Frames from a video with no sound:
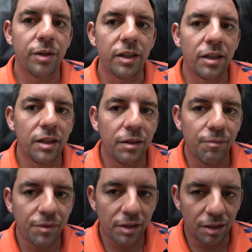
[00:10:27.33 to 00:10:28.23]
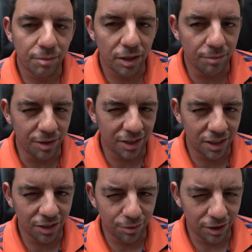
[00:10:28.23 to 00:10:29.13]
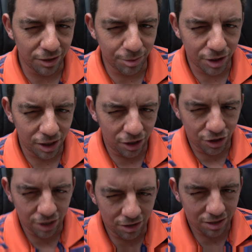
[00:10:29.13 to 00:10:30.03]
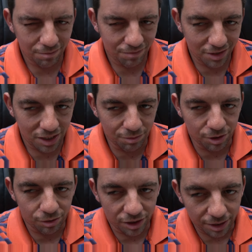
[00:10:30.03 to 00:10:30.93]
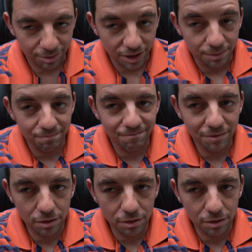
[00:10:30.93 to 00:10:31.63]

What? I'm getting a massage, one of these massage chairs, and then we're going to GameStop.